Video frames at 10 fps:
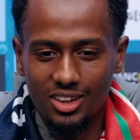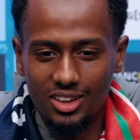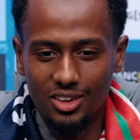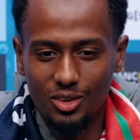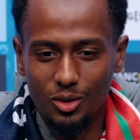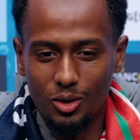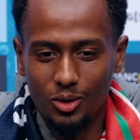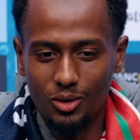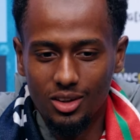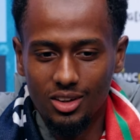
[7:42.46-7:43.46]
You
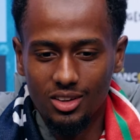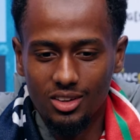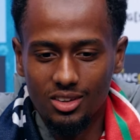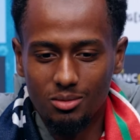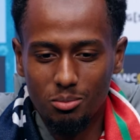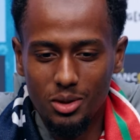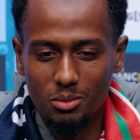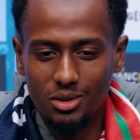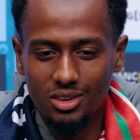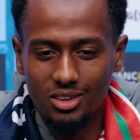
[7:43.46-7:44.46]
know,
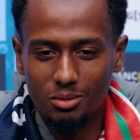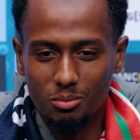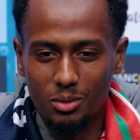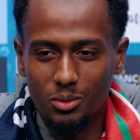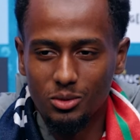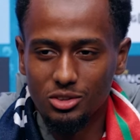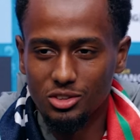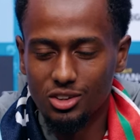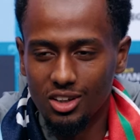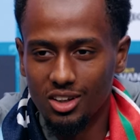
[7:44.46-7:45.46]
maybe we
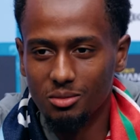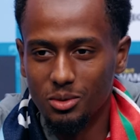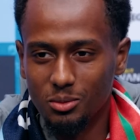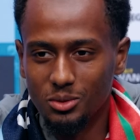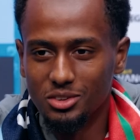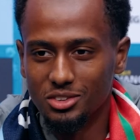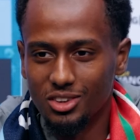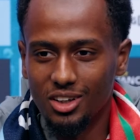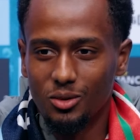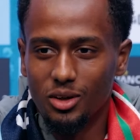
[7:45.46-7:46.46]
should try that. Maybe we should
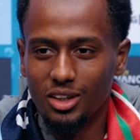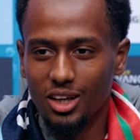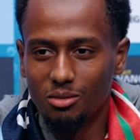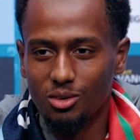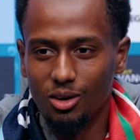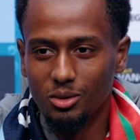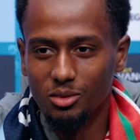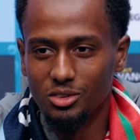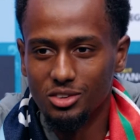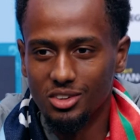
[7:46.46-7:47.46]
try a Whitecaps
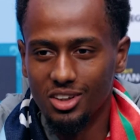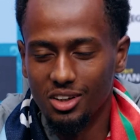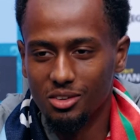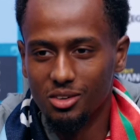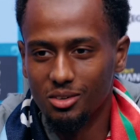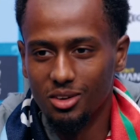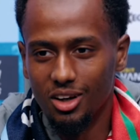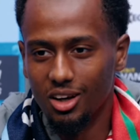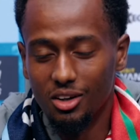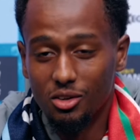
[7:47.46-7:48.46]
documentary. I don't know.
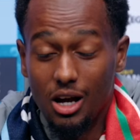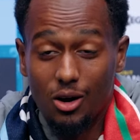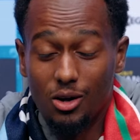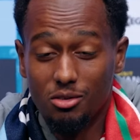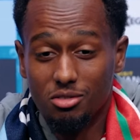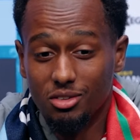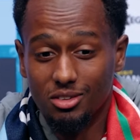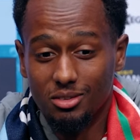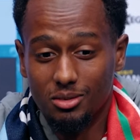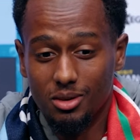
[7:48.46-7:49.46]
I don't know how I'd
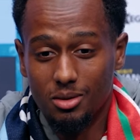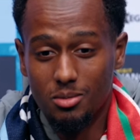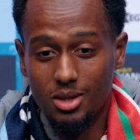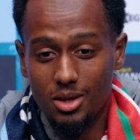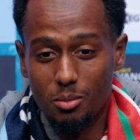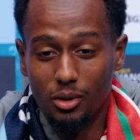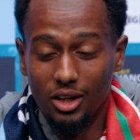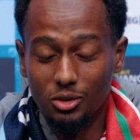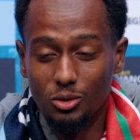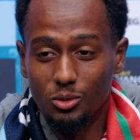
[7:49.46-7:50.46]
feel. But
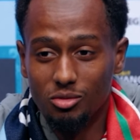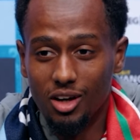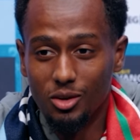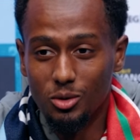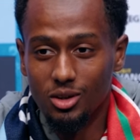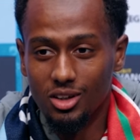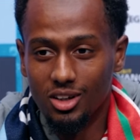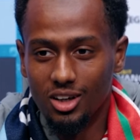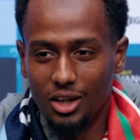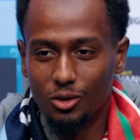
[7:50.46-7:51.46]
I do value,
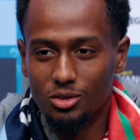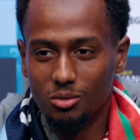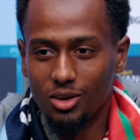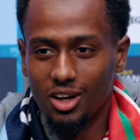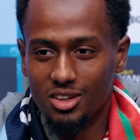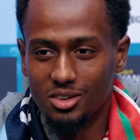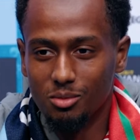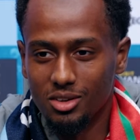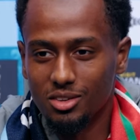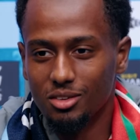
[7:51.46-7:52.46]
I know some guys and
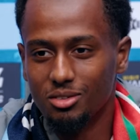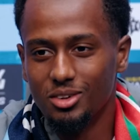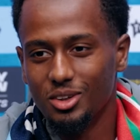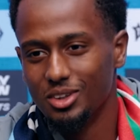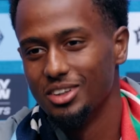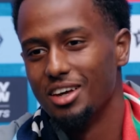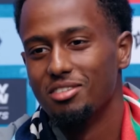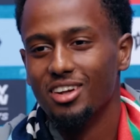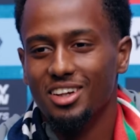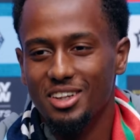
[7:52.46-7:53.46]
myself
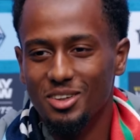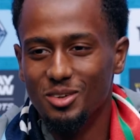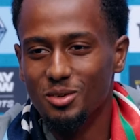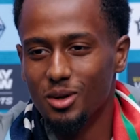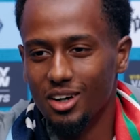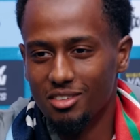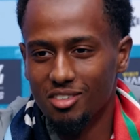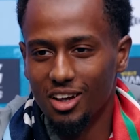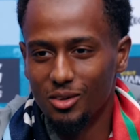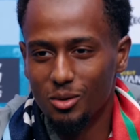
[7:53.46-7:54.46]
definitely do
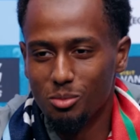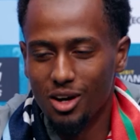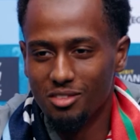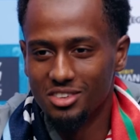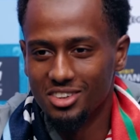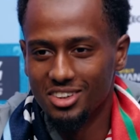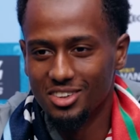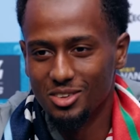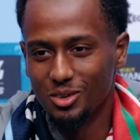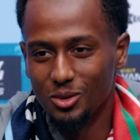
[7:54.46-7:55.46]
value the privacy.
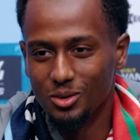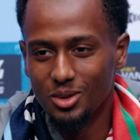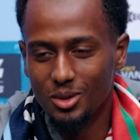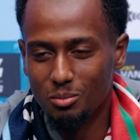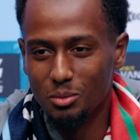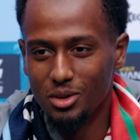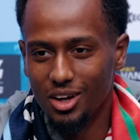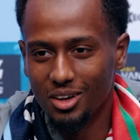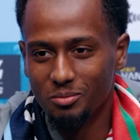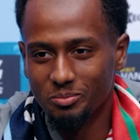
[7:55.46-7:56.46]
So maybe
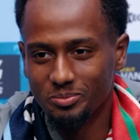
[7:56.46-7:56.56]
not.